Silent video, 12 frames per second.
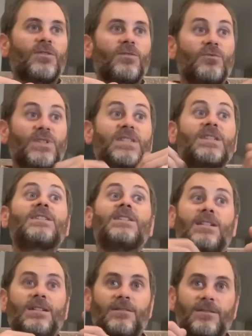
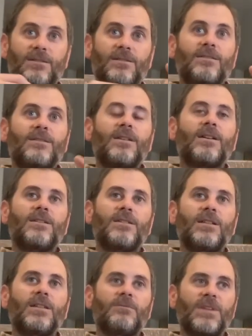resisting
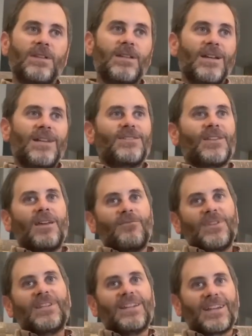dealing with it, so that
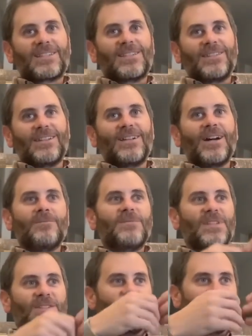when the next thing
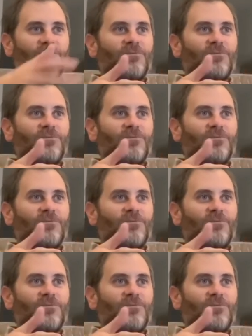comes and you